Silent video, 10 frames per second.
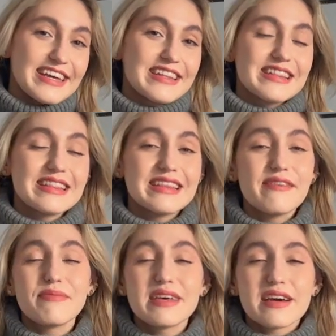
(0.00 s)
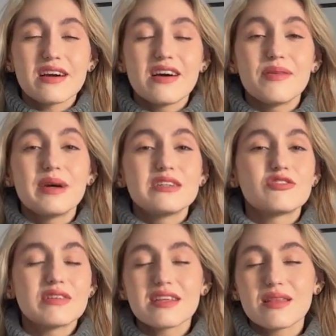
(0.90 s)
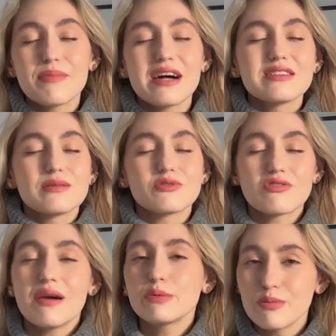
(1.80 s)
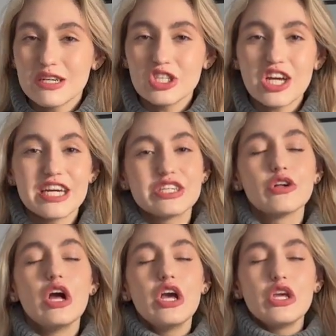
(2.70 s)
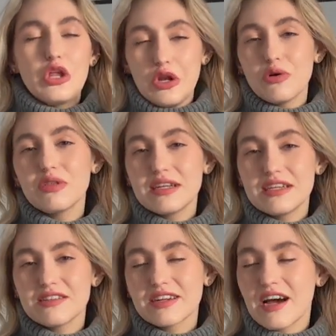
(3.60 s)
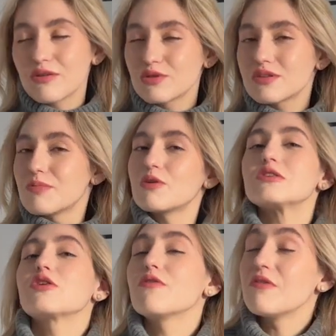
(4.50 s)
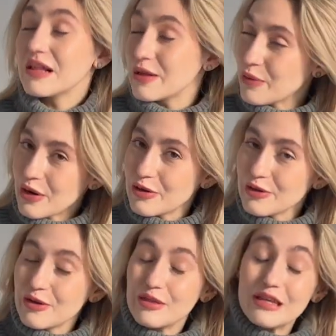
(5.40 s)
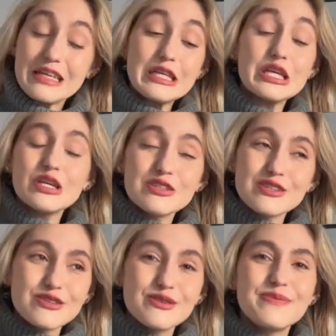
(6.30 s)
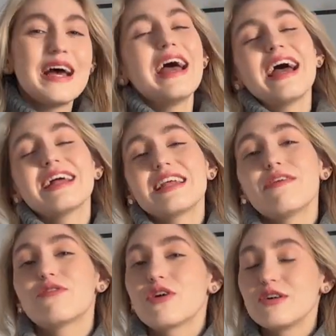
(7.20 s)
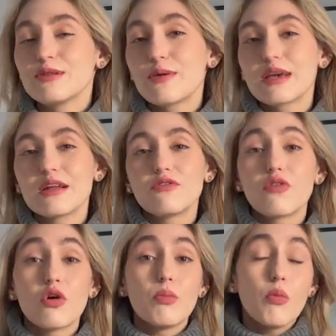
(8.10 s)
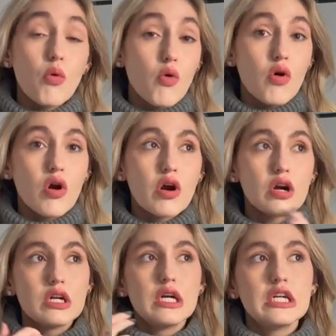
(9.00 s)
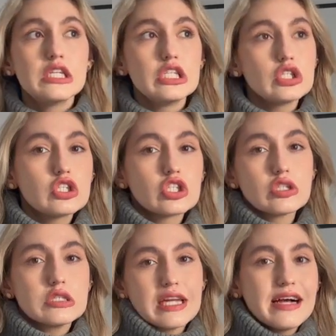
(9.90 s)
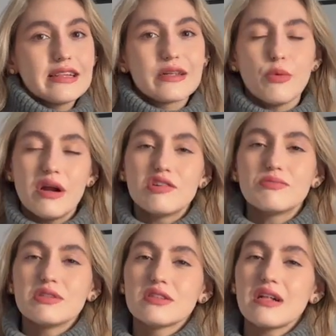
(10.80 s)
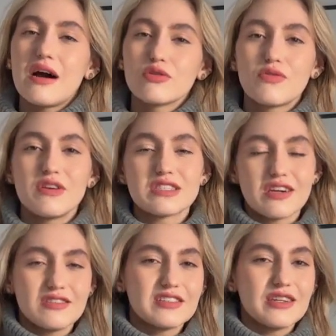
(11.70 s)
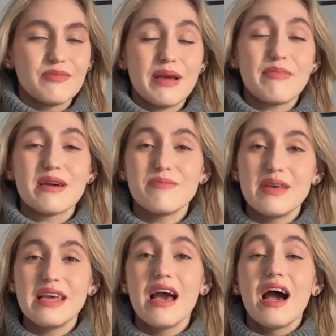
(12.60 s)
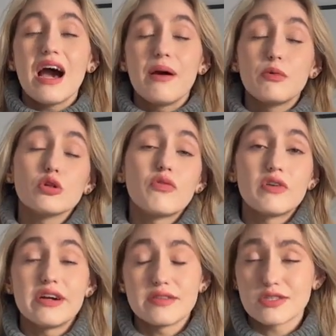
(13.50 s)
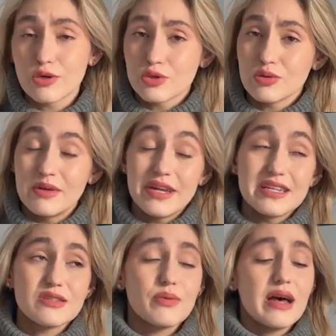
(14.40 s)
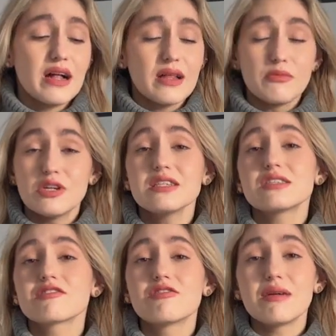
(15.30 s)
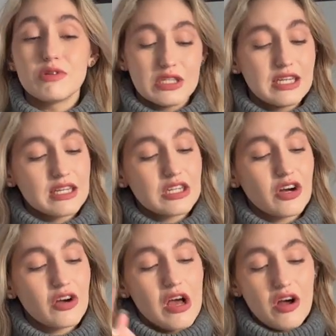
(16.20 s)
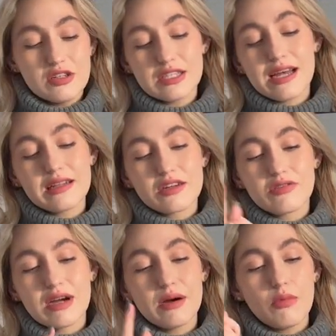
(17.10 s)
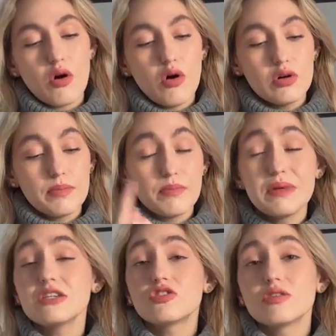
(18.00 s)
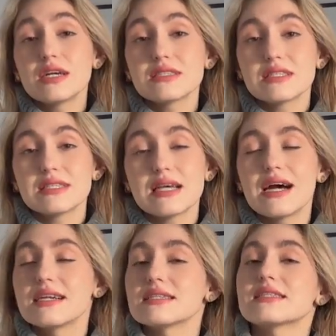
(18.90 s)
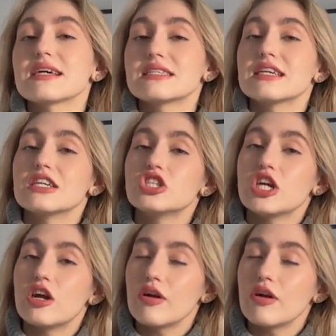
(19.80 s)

it, leave me a comment, ring the bell, subscribe to my channel. You know the deal on how to support your fellow girl on the YouTube. And if you are looking for more neutral styling, wearable outfits, content made by me. I'm all over other social media as well. I'm on Instagram, on TikTok, on Telegram, on Pinterest. It's Anastasia Chair